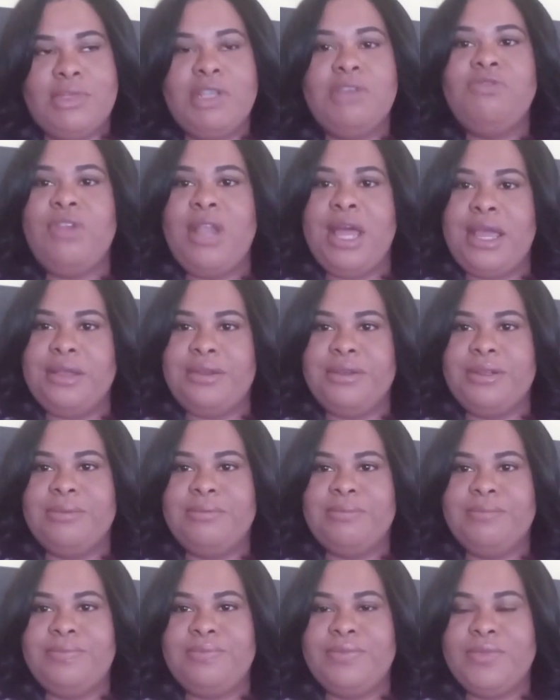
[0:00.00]
flatten
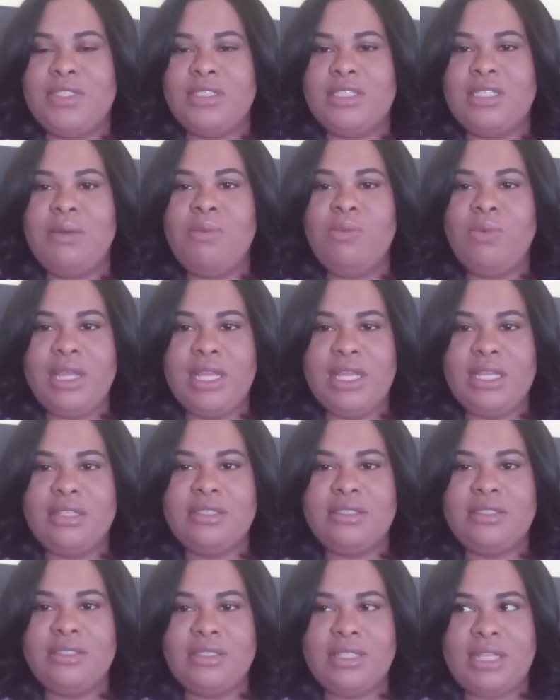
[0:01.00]
them. Some
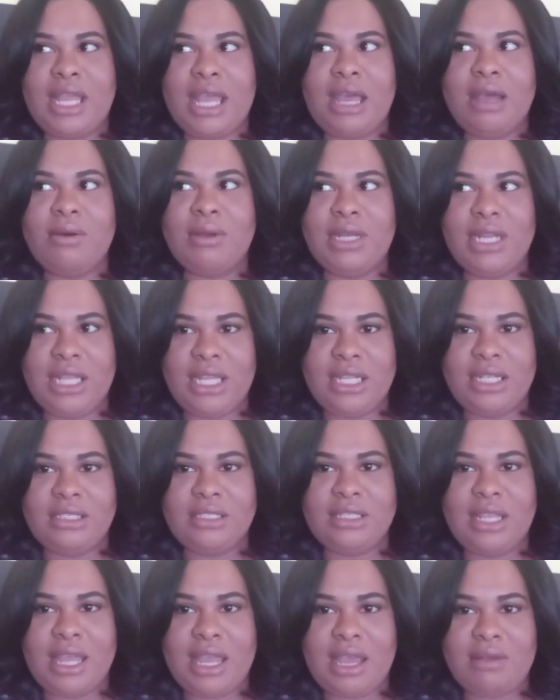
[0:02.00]
wigs
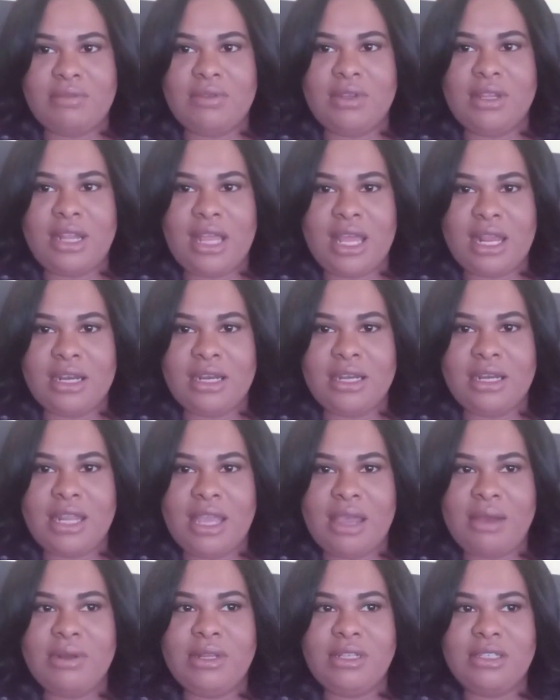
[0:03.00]
nowadays, they have a lot
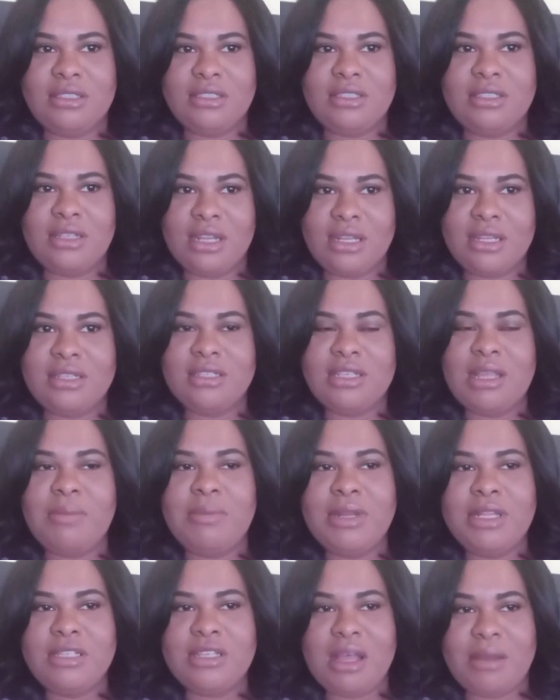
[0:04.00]
of, some of
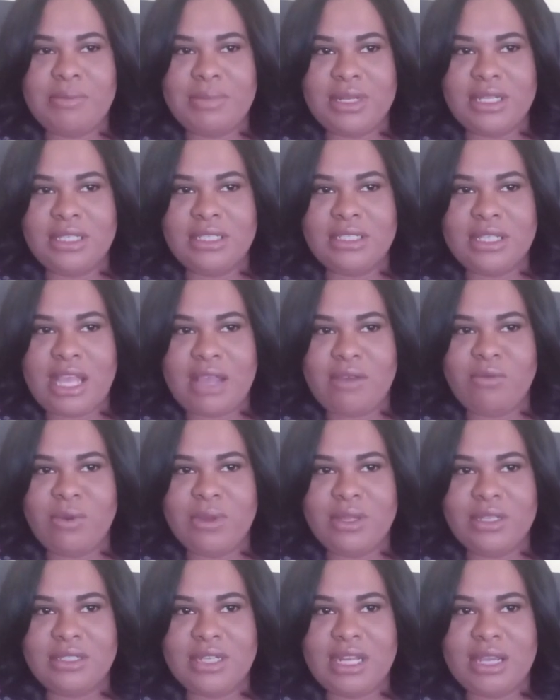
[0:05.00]
these companies have
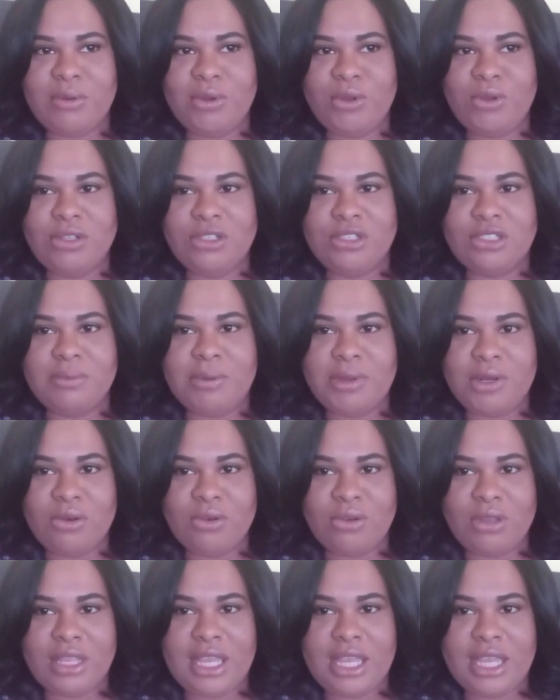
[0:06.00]
wigs now where you can just put it
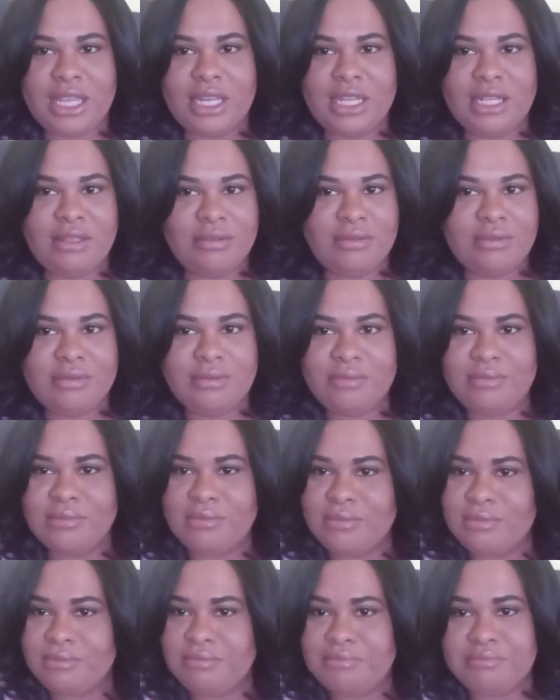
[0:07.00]
on your head
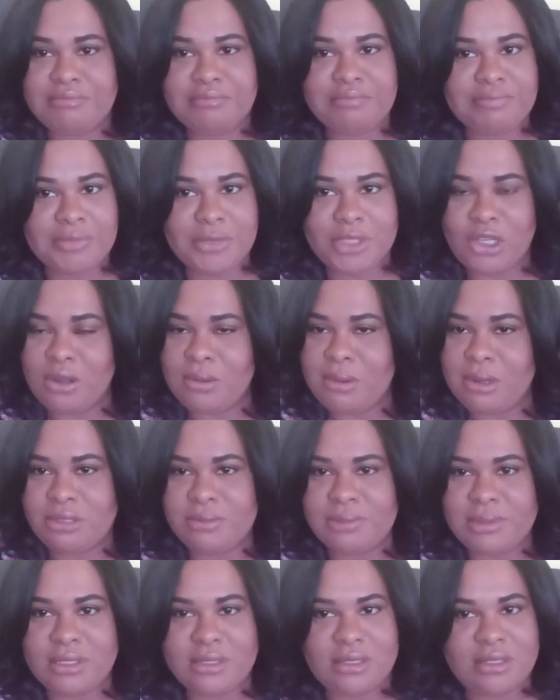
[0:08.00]
and go about
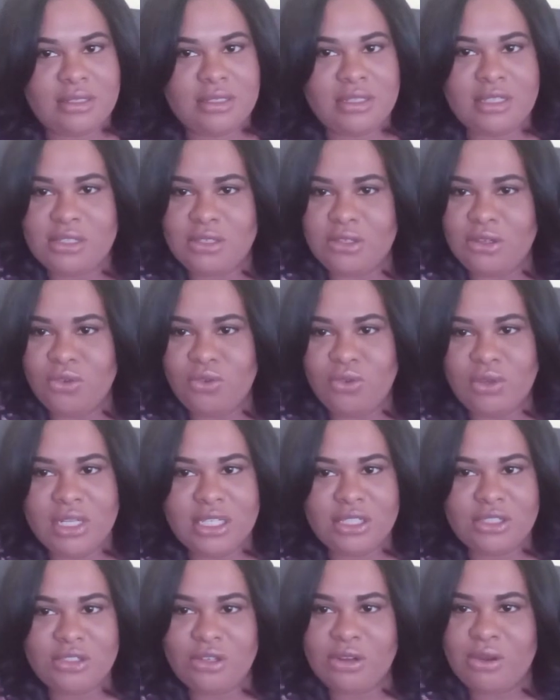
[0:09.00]
your business. It's
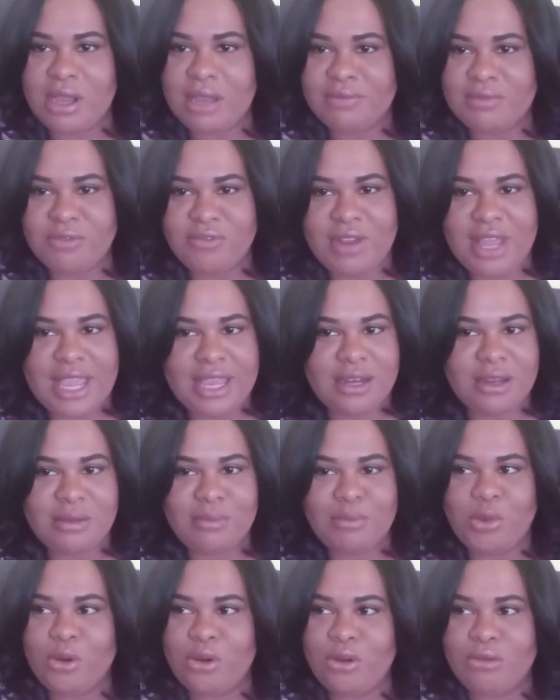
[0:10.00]
glueless, you don't have to flatten
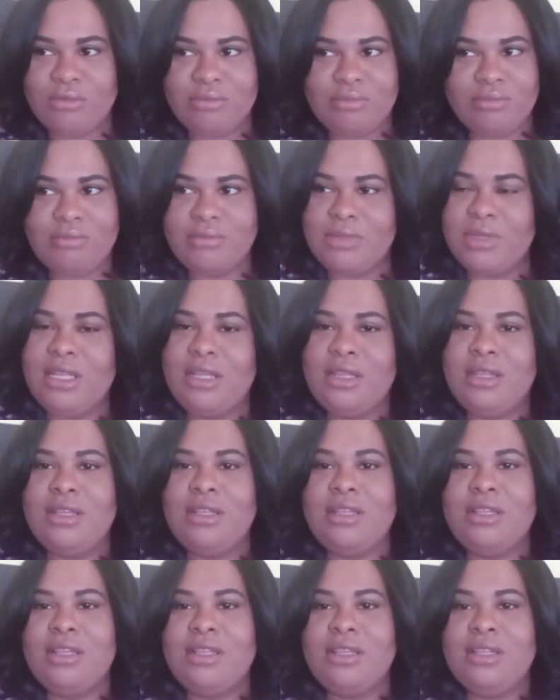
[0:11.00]
them,
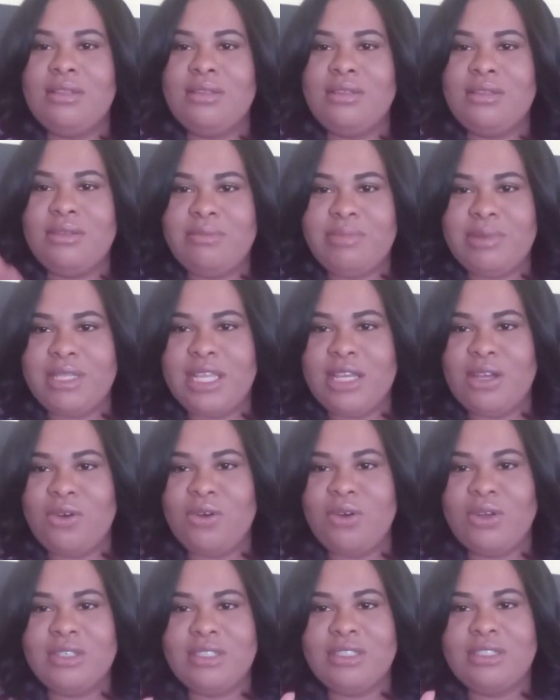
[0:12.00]
but they
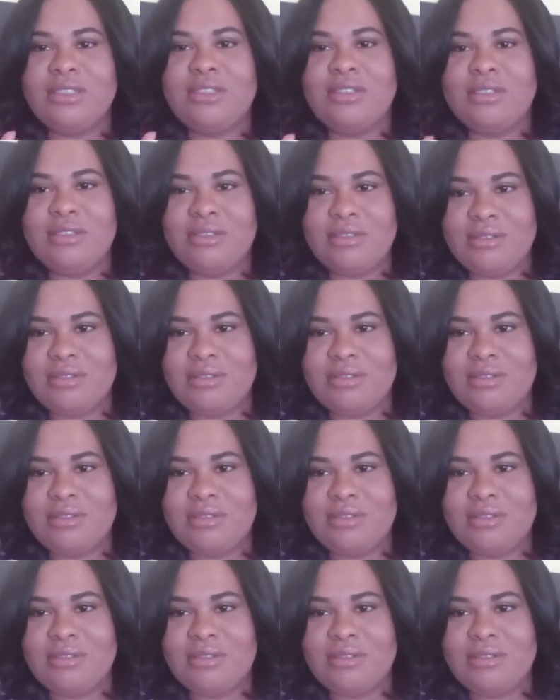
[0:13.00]
cost,